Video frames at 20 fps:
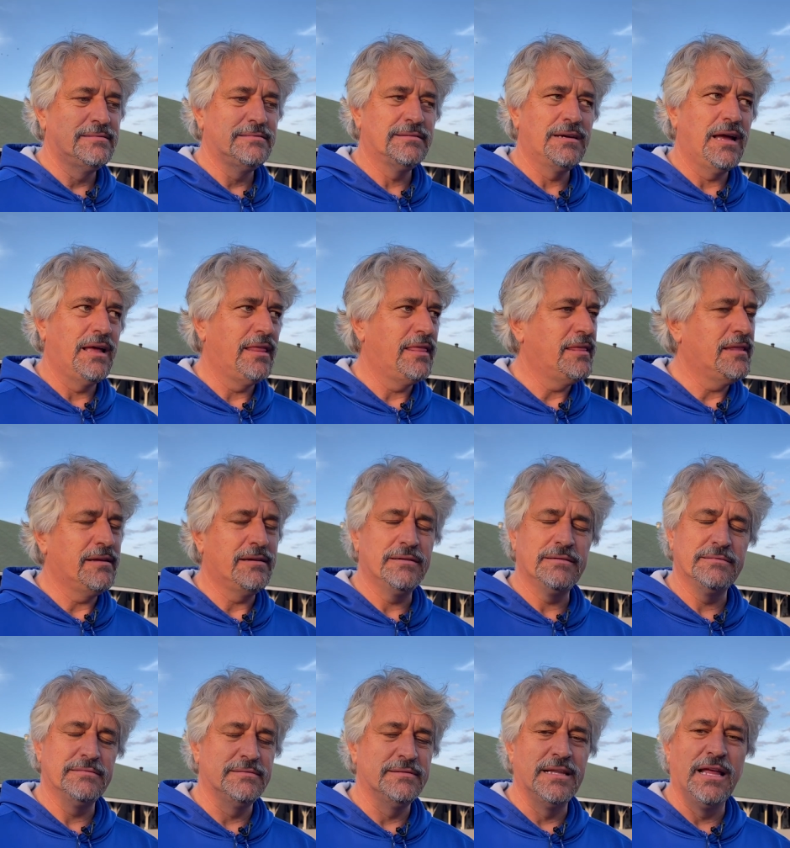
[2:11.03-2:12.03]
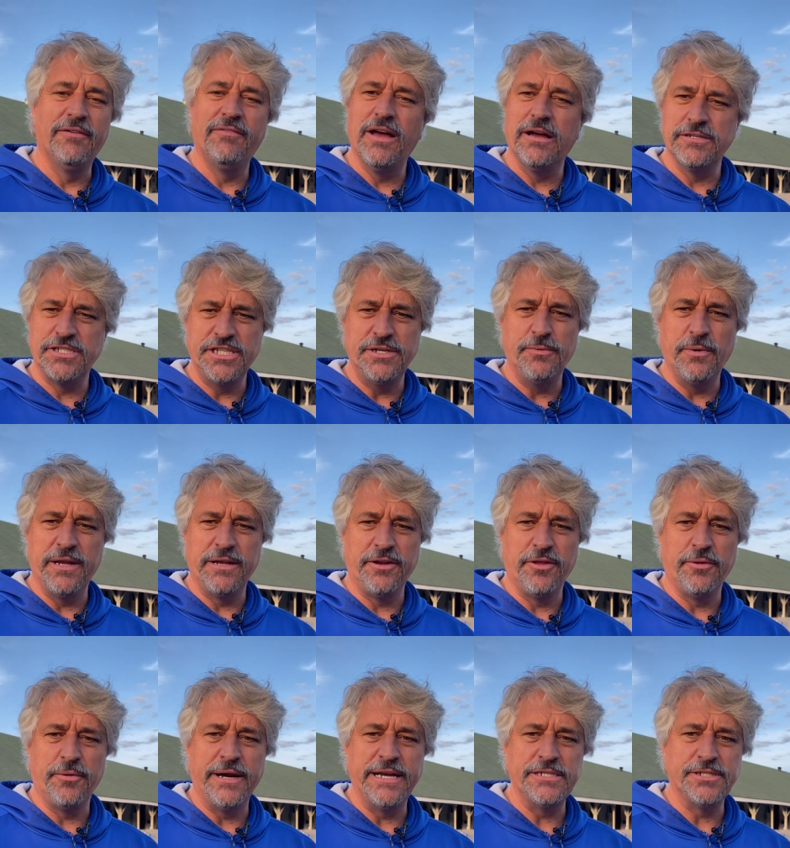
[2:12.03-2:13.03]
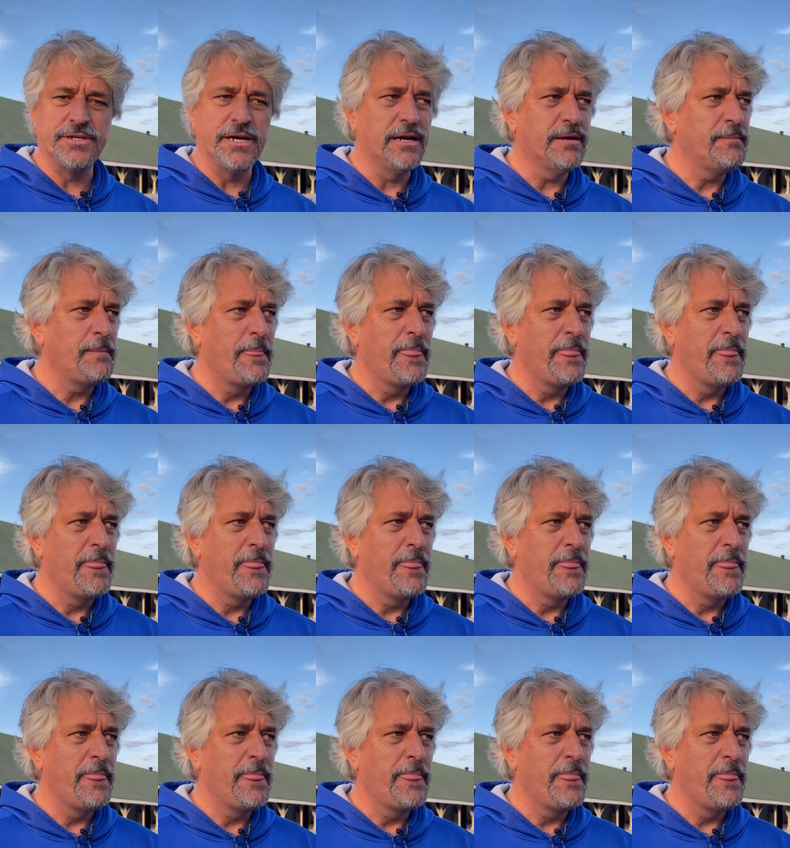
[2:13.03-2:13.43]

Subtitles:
I love how she went to the racetrack.